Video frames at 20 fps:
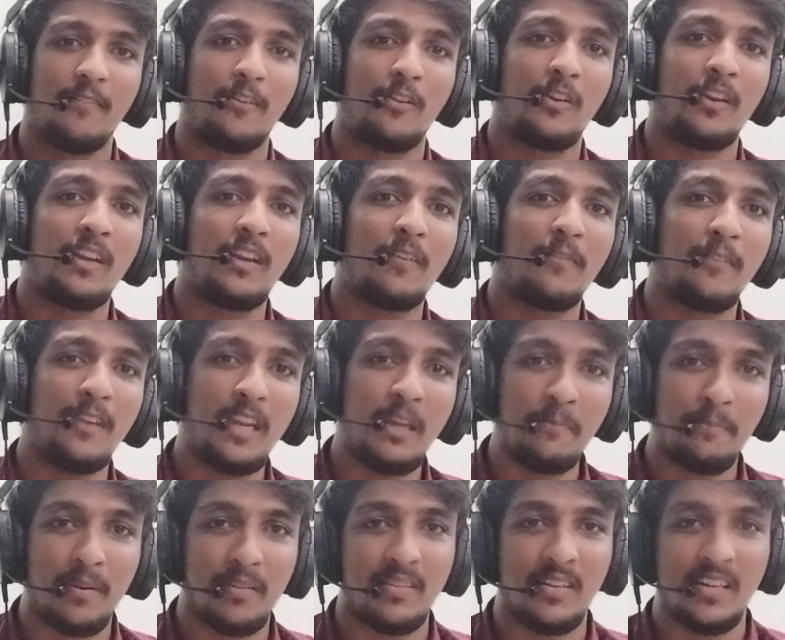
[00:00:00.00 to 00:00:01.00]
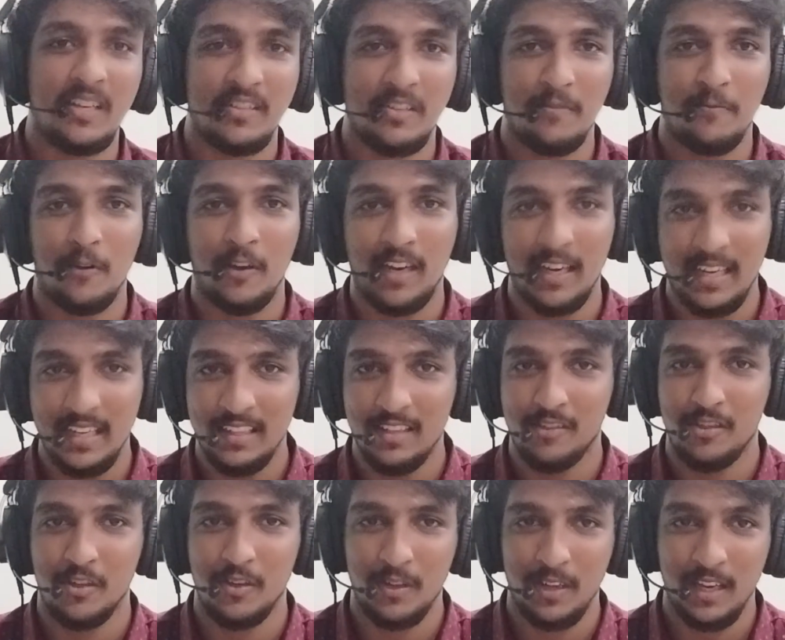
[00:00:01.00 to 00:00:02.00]
You need a winning presentation for getting
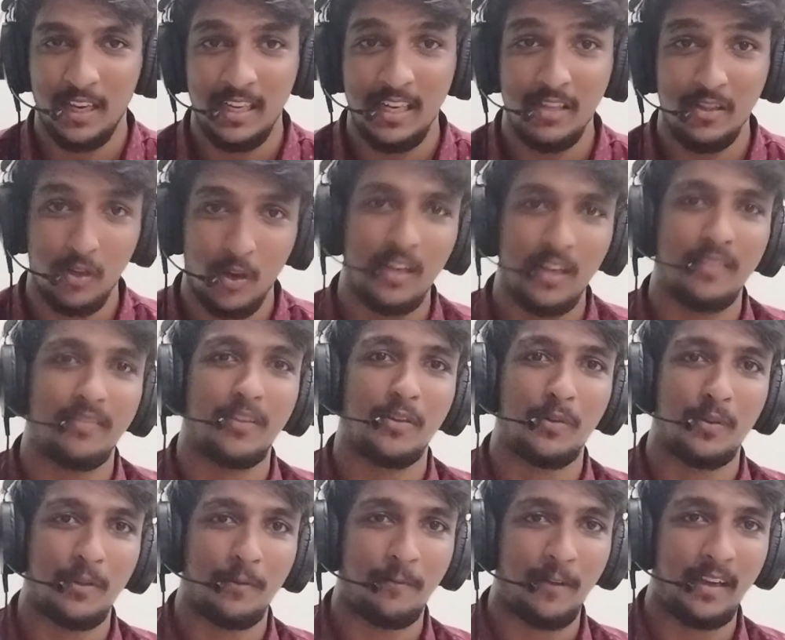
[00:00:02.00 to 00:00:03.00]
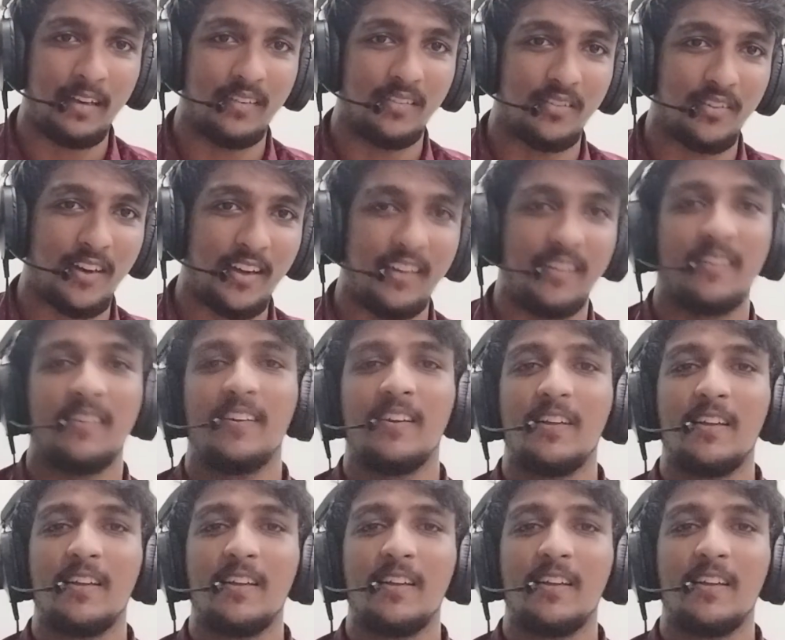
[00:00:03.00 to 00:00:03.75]
shortlisted to the finals, right?